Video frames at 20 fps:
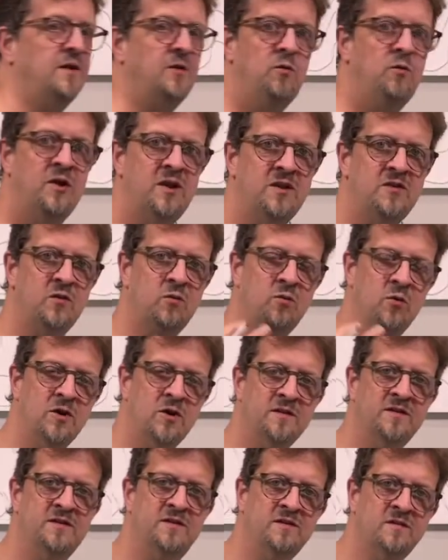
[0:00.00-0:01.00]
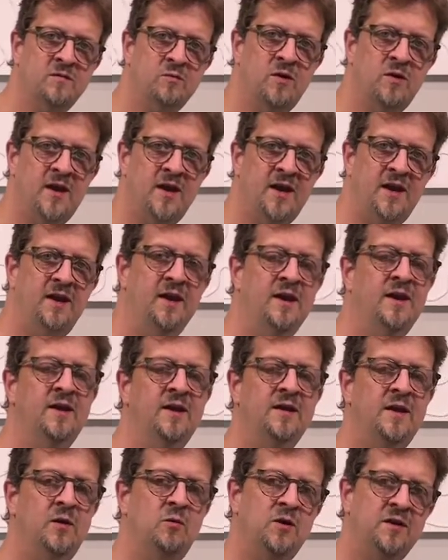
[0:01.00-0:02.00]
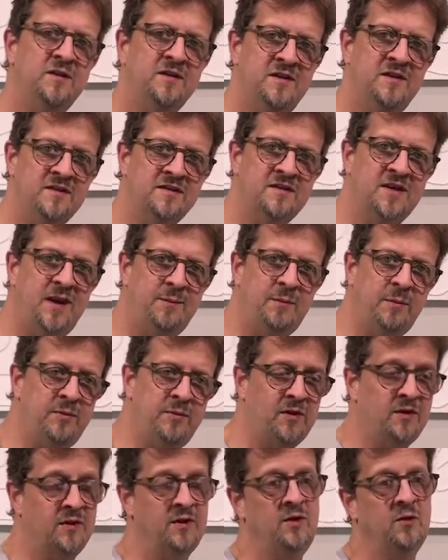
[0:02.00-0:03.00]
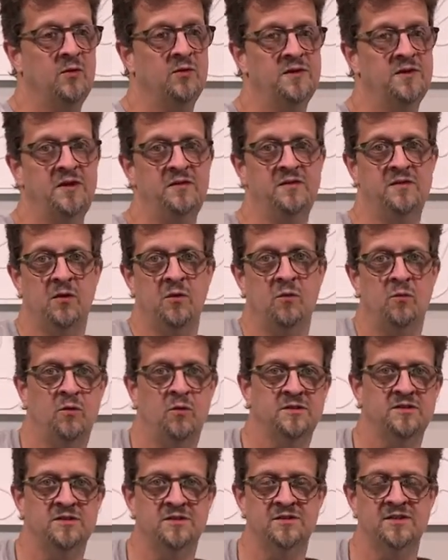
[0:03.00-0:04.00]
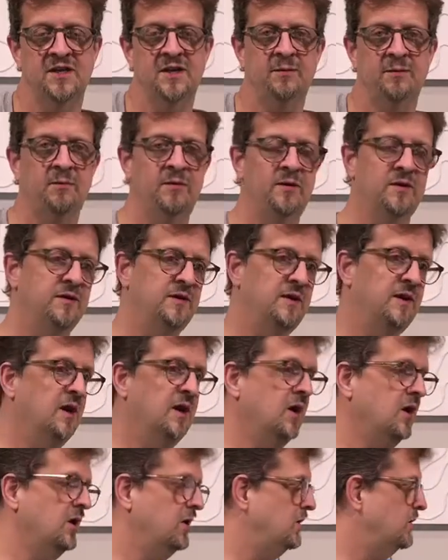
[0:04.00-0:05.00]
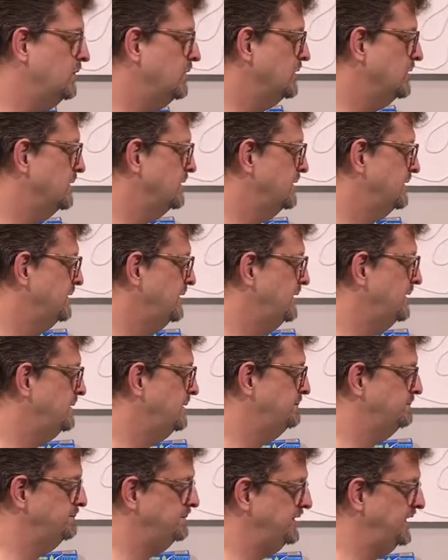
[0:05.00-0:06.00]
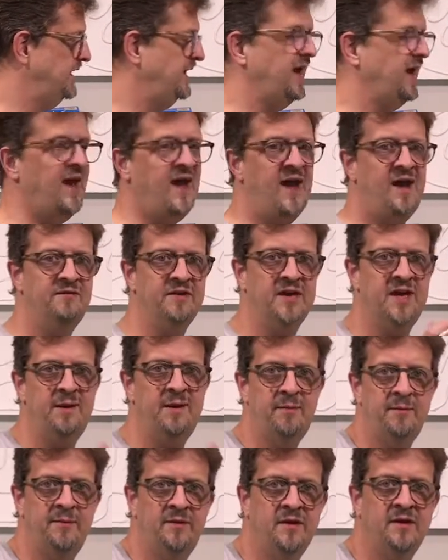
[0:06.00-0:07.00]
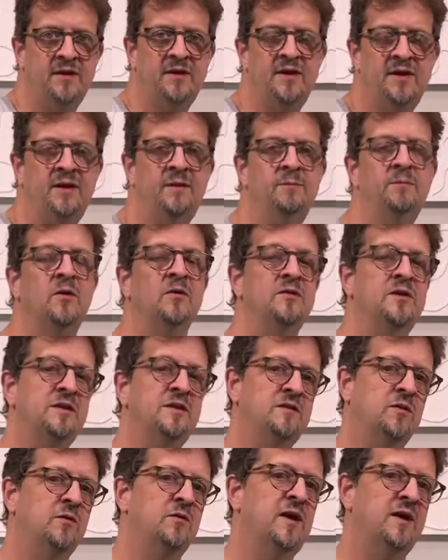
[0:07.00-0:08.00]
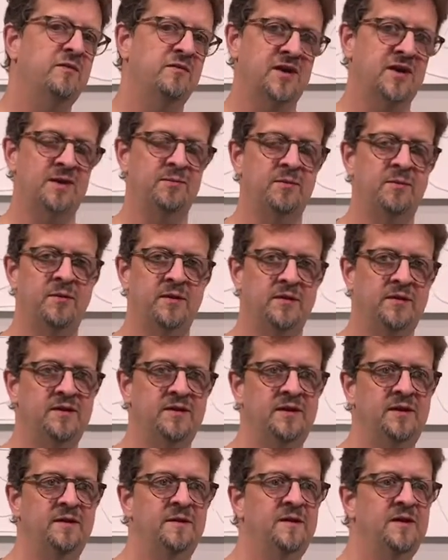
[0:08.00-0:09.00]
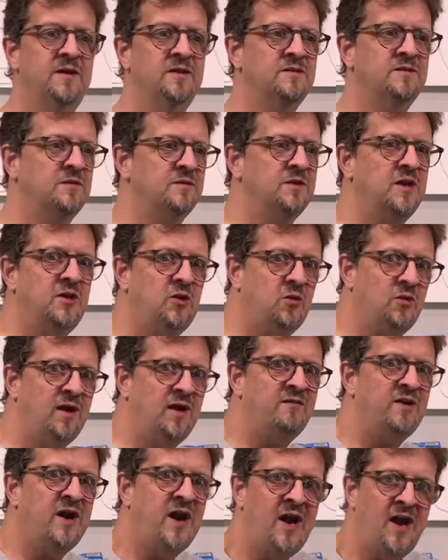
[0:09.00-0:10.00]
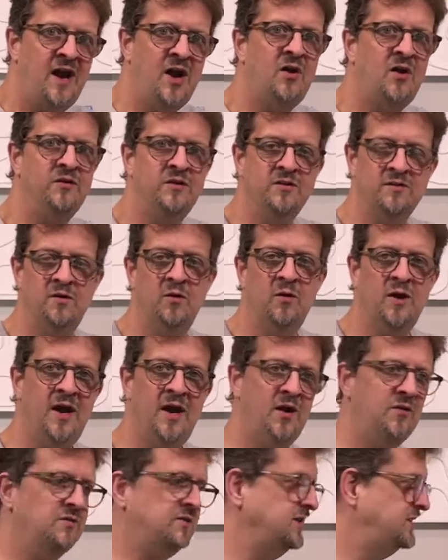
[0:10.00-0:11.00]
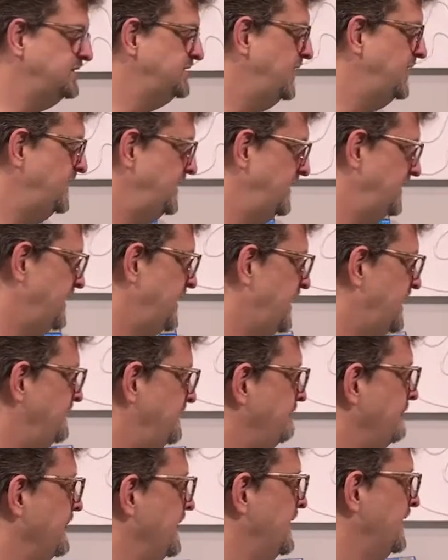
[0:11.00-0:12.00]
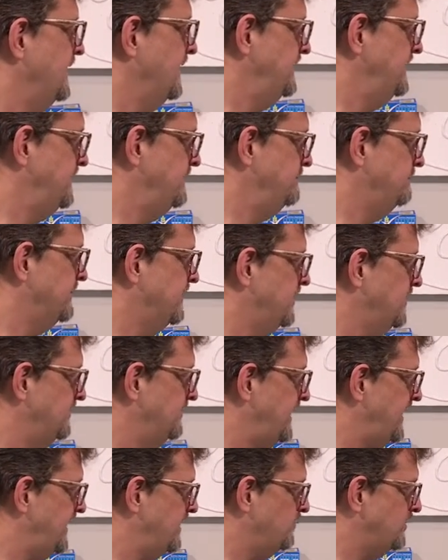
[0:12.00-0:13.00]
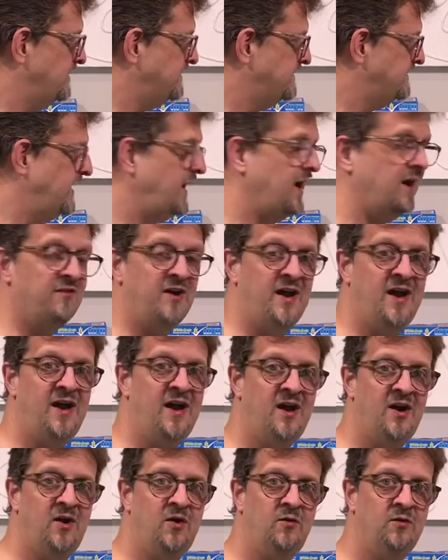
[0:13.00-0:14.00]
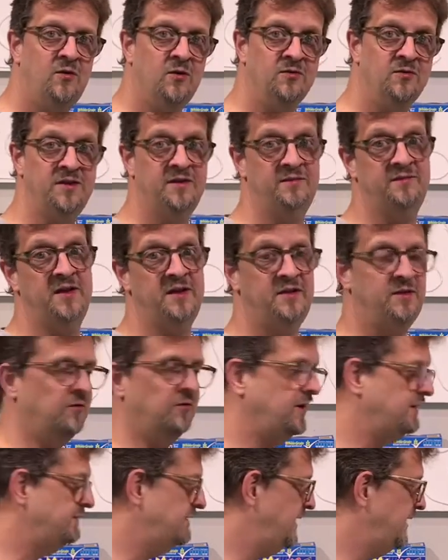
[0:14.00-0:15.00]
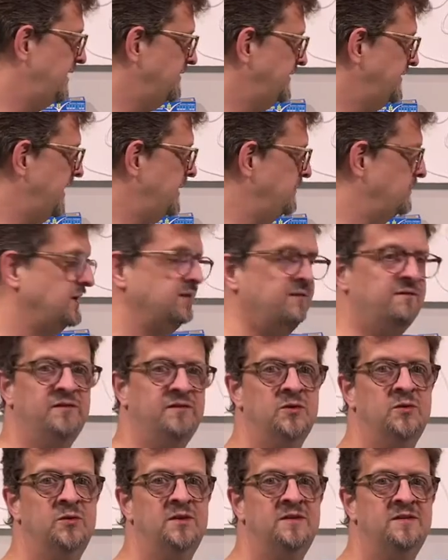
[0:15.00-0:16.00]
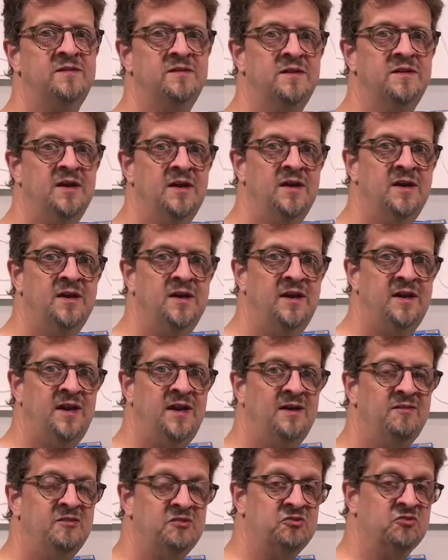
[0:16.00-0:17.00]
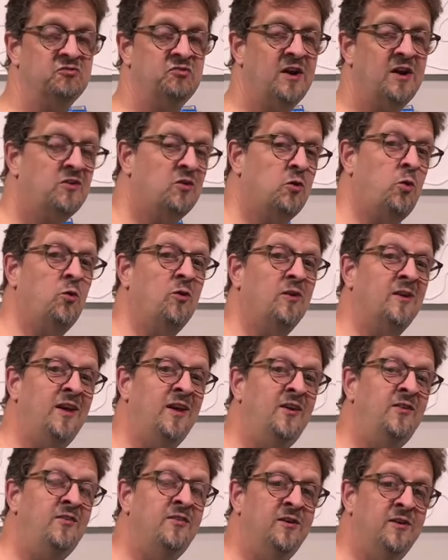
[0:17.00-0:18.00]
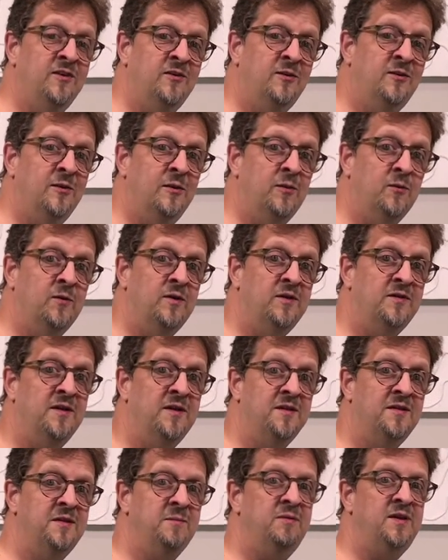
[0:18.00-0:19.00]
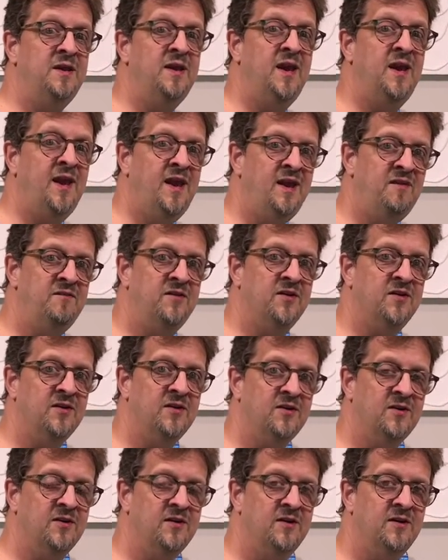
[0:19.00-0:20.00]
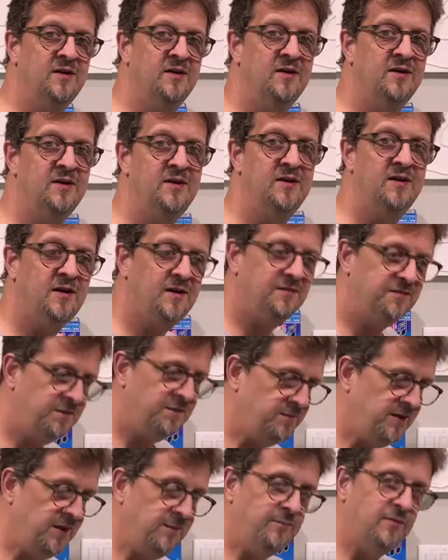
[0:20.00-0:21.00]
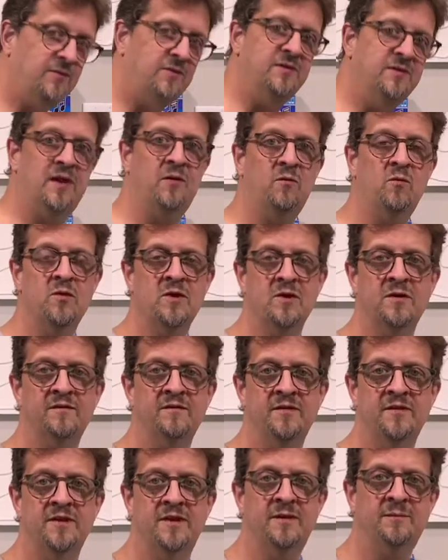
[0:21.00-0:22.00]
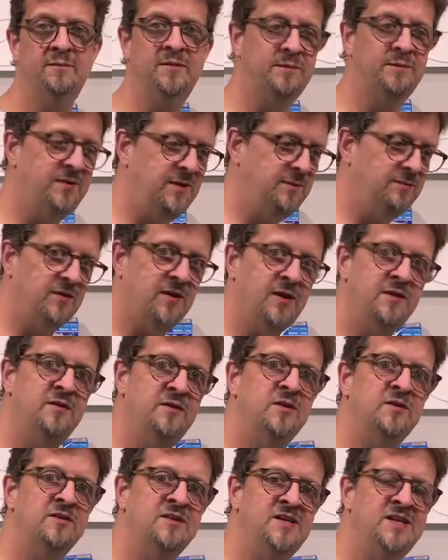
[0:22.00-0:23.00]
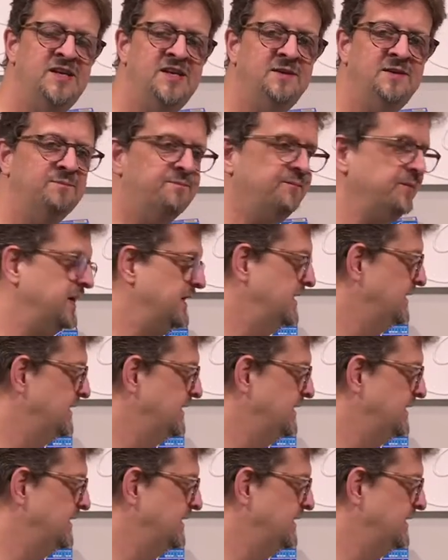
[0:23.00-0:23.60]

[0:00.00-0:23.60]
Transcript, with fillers: They want it to work this way. They want this capability or they don't want this capability. Or um, they have a capability or they don't have a capability. So they don't have a how. There's no how dictating that. And then below that, once they have a how or if they don't have a how, that will influence and have a direct correlation with the behavior of the people that work for them, the people on their team.